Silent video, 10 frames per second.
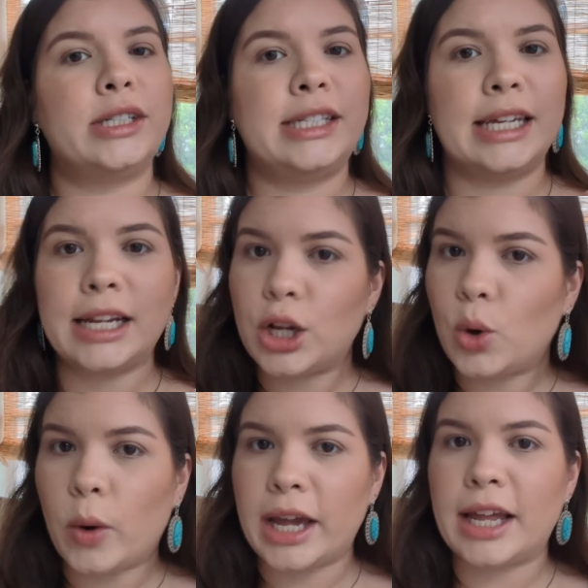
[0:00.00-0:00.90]
didn't
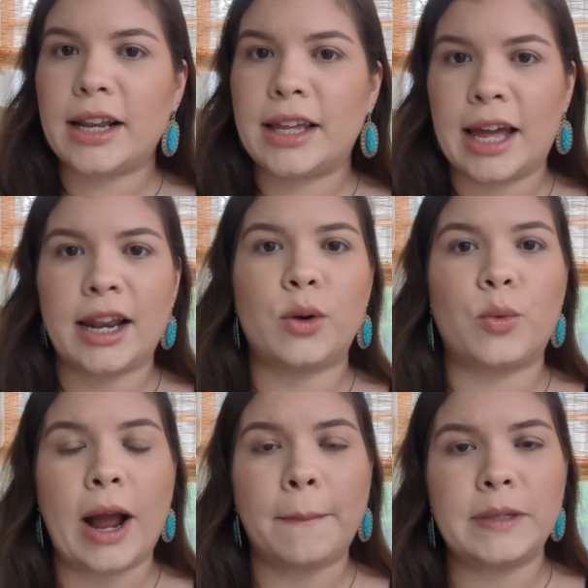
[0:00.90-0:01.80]
quite get it
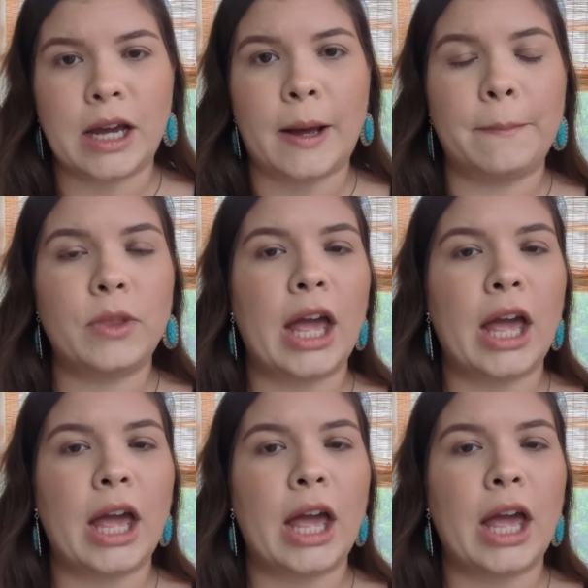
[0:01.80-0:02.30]
wrapped up,